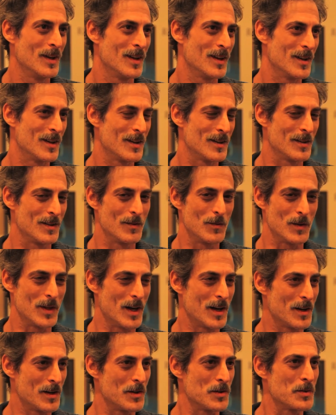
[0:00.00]
Um,
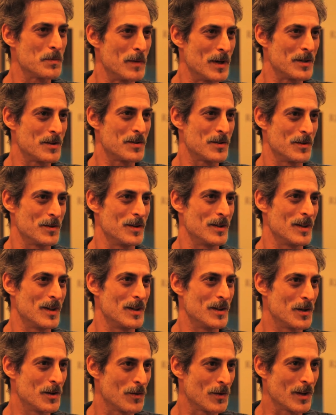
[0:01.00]
without a dispensary that
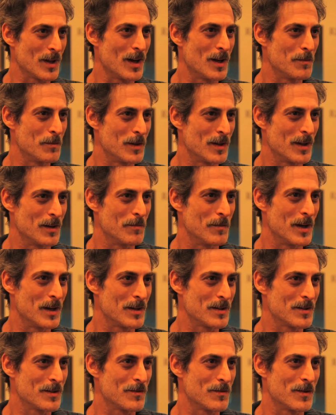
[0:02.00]
you can reliably get
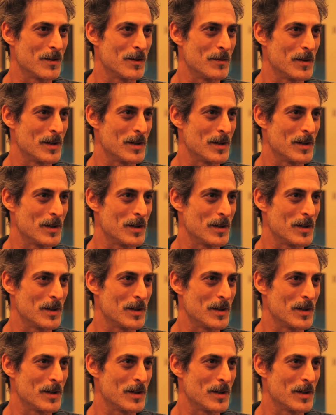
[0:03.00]
medicine from,